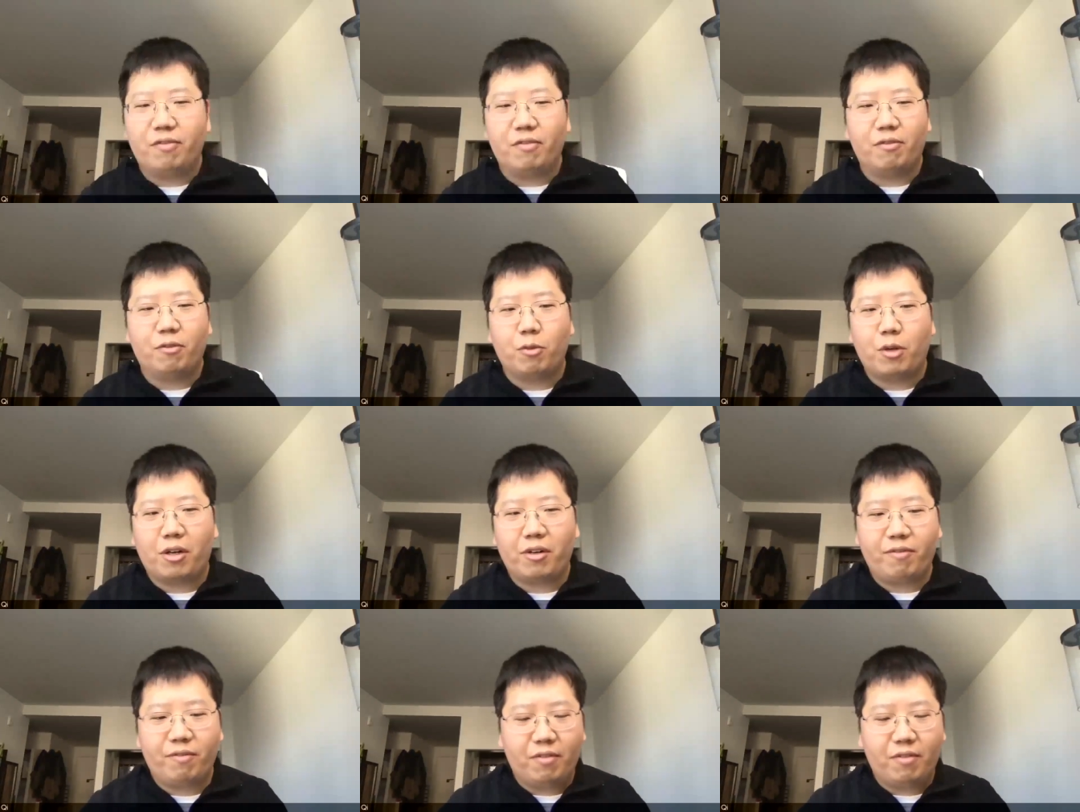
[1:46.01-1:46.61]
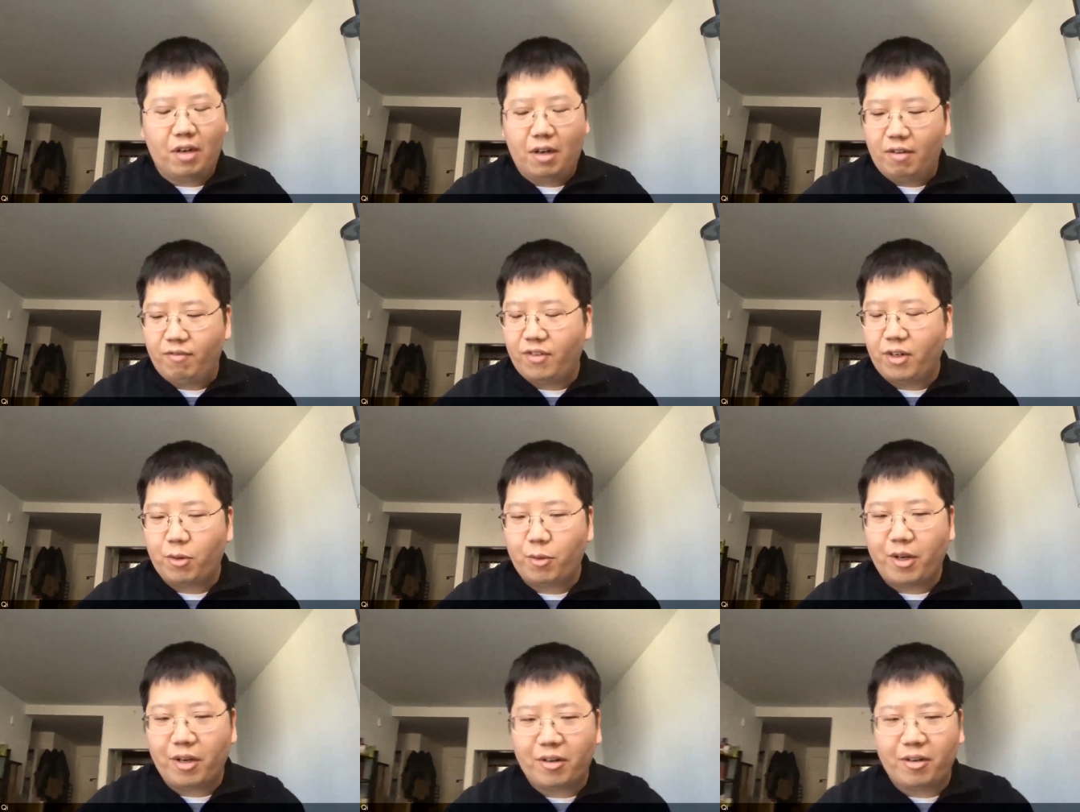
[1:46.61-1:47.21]
We're
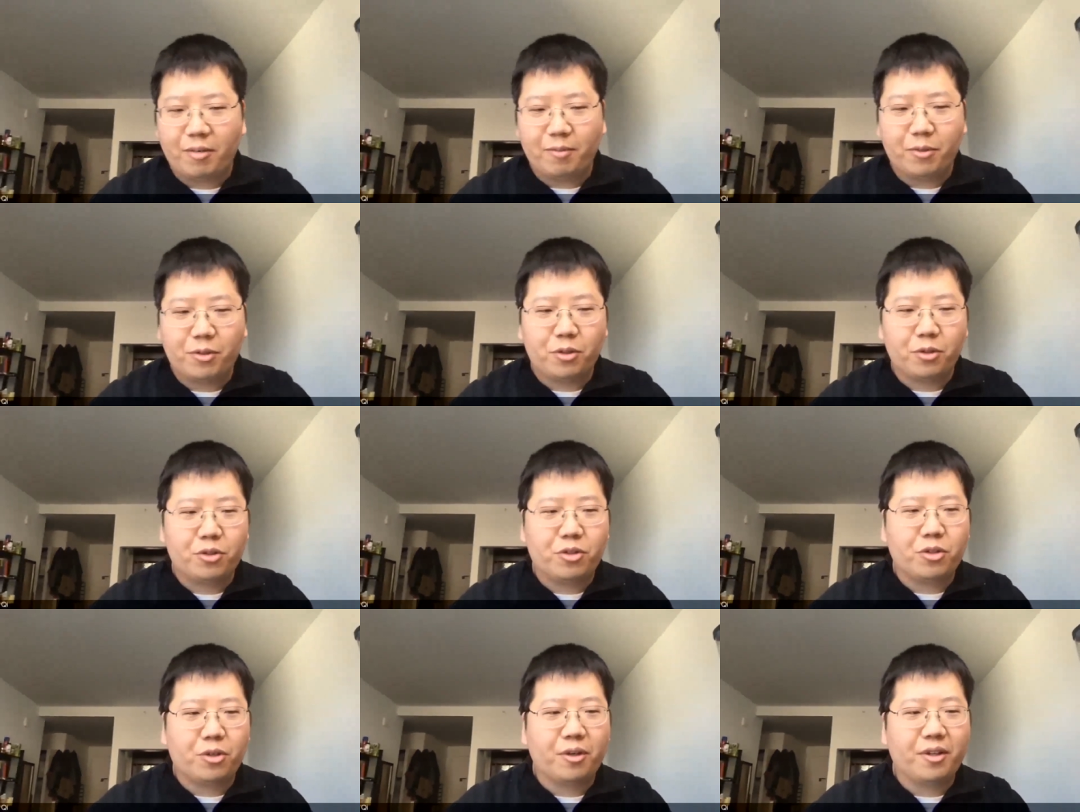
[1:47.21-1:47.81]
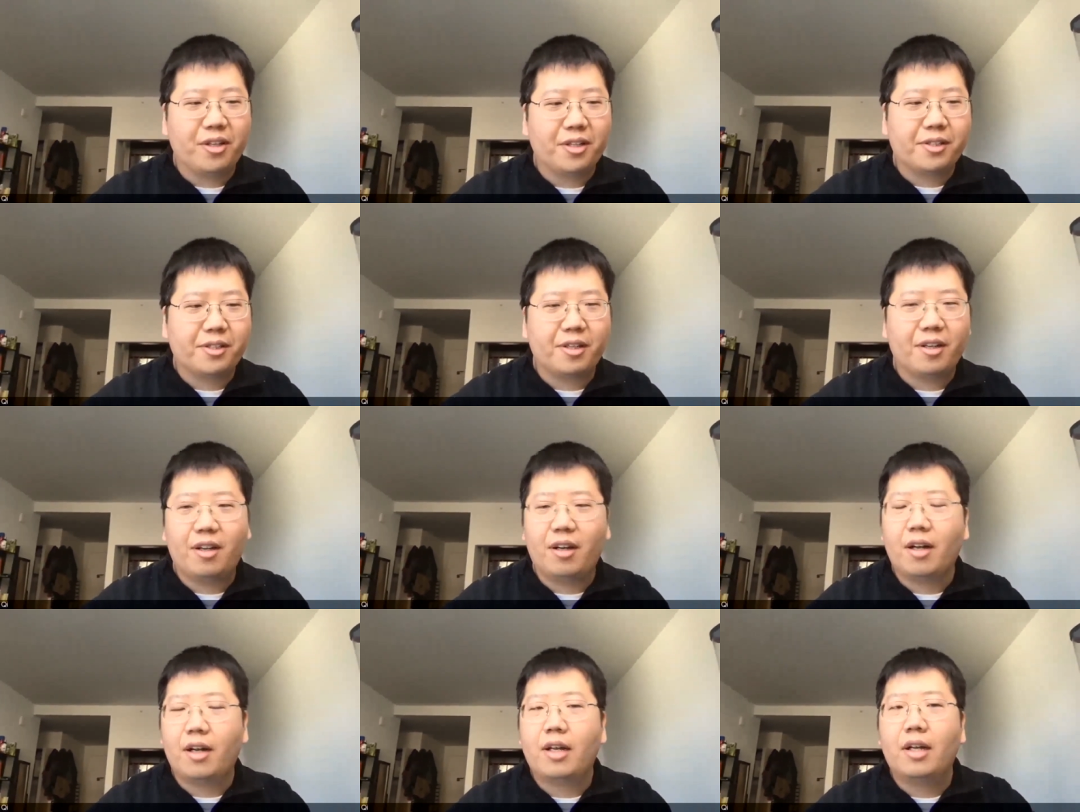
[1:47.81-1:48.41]
very welcome to join this
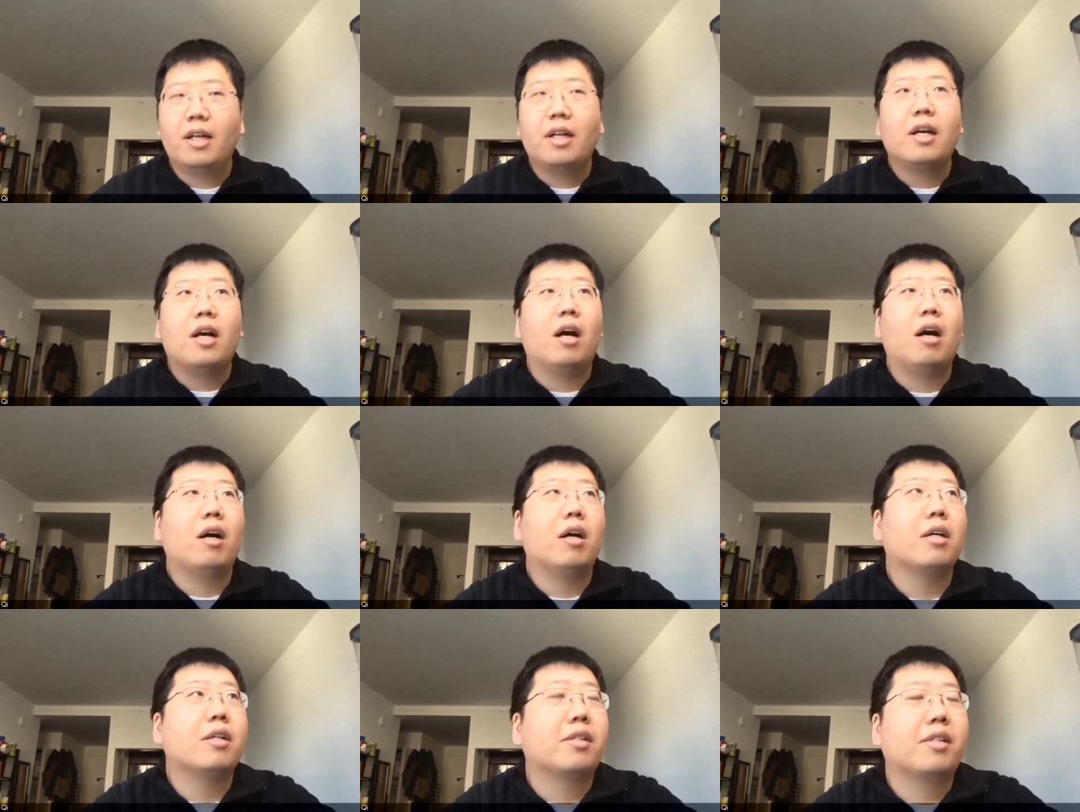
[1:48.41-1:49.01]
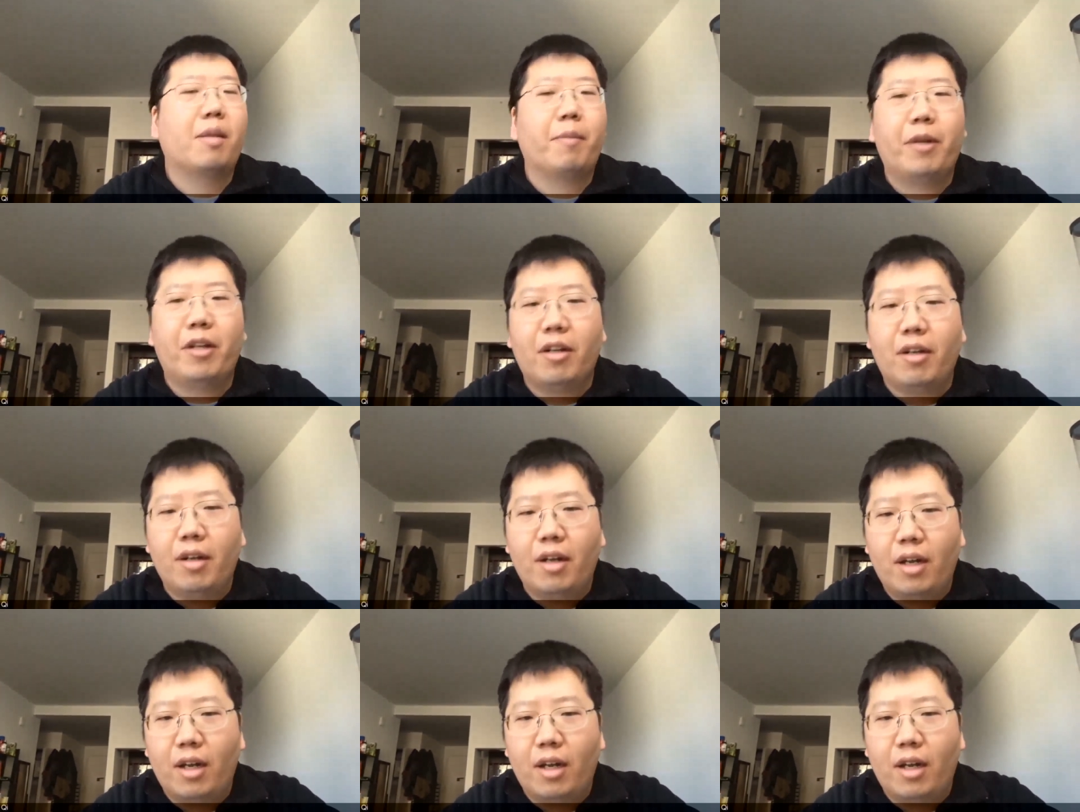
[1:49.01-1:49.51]
seminar.